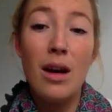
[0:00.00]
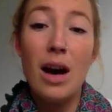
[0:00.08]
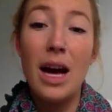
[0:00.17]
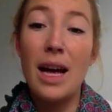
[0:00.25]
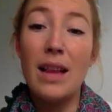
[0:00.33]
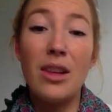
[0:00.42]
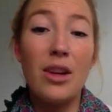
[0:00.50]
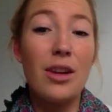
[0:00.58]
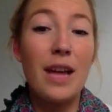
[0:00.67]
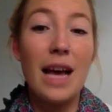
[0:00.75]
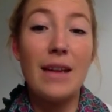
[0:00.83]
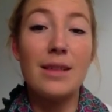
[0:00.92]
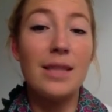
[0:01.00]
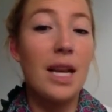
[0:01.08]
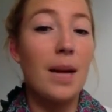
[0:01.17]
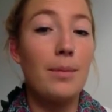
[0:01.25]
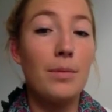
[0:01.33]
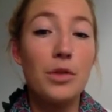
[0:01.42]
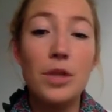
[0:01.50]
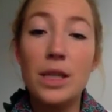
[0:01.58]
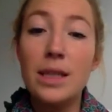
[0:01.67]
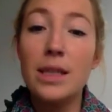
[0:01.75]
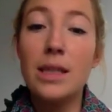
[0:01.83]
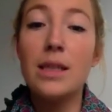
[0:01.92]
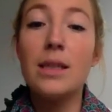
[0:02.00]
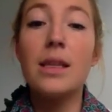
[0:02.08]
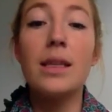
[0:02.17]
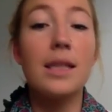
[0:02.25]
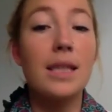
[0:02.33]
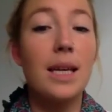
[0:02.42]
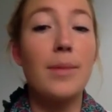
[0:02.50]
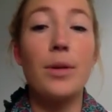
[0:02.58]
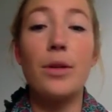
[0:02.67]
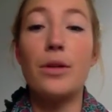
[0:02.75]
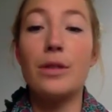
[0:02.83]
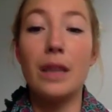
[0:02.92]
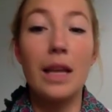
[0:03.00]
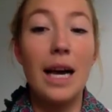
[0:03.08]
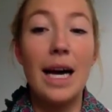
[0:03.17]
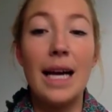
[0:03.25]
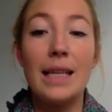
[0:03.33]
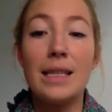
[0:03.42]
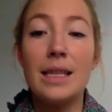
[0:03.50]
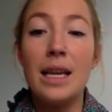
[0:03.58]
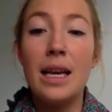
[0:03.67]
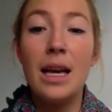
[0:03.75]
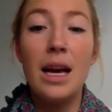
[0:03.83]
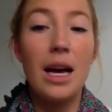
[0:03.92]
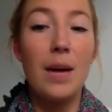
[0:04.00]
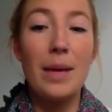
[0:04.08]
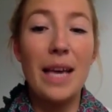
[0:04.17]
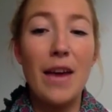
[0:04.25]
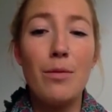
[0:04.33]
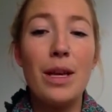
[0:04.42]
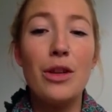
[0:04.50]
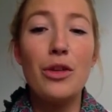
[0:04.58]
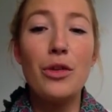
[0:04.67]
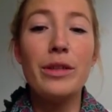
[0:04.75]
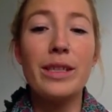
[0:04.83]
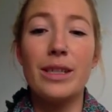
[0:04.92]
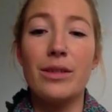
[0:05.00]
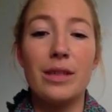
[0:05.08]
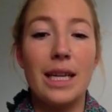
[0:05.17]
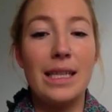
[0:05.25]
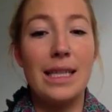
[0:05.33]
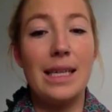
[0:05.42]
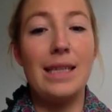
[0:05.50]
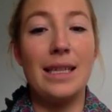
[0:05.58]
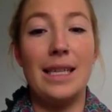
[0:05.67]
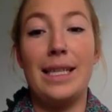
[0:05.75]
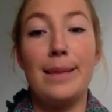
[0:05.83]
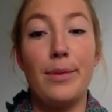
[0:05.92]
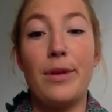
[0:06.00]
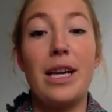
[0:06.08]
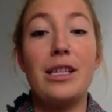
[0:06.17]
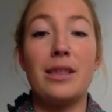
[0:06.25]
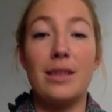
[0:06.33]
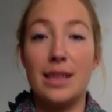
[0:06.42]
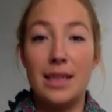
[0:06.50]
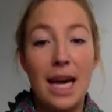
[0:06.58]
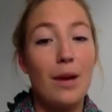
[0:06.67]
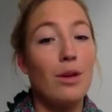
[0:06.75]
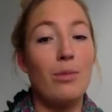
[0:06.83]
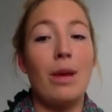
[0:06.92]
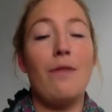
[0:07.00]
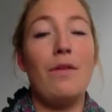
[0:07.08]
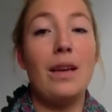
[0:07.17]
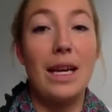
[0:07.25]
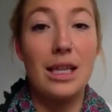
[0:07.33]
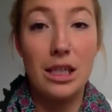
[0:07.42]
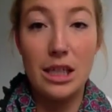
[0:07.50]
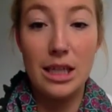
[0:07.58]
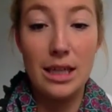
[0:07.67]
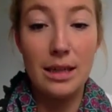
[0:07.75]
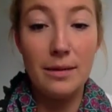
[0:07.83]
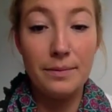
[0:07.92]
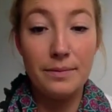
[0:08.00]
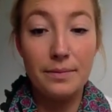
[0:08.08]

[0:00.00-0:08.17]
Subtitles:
I learnt how to set up trusses, gazebos, lights. It gave me new skills, ideas, and inspiration to take with me for next year.